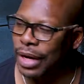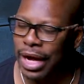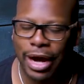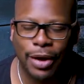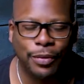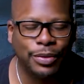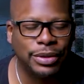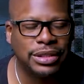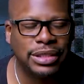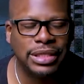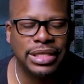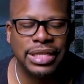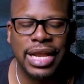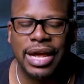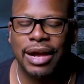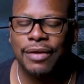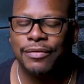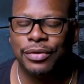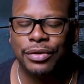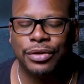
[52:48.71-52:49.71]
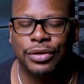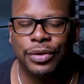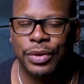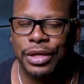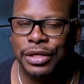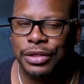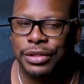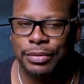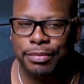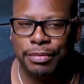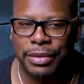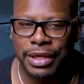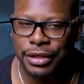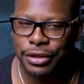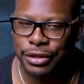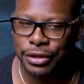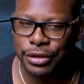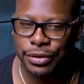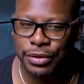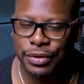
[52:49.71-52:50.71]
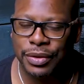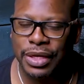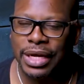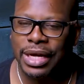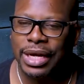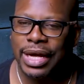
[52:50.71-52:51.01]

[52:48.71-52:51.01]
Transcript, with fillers: I was never going to meet you